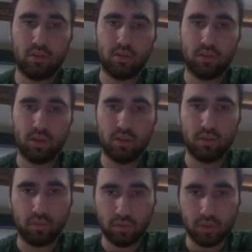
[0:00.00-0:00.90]
I
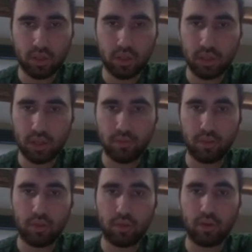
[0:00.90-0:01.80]
don't really have a
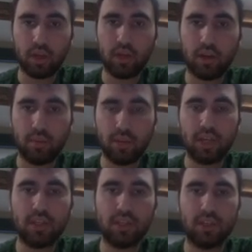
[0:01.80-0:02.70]
threat. And my
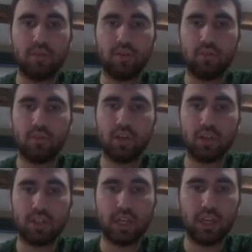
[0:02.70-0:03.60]
knight doesn't have a good square
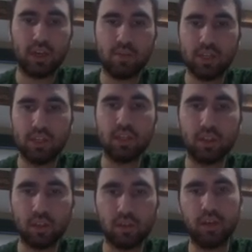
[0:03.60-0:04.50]
because I can't come into
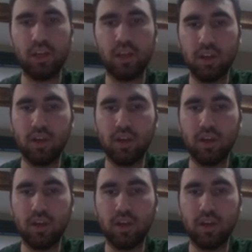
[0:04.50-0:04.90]
d3.